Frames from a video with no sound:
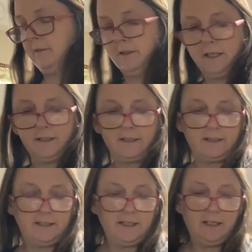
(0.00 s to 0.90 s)
let's
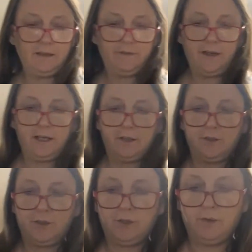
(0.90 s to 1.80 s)
see if I can
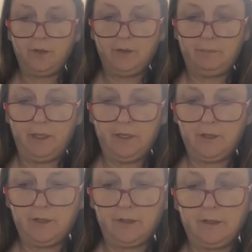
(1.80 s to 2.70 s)
show you a
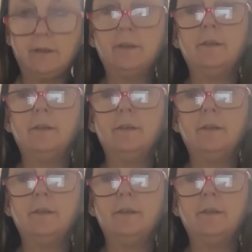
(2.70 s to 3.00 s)
picture.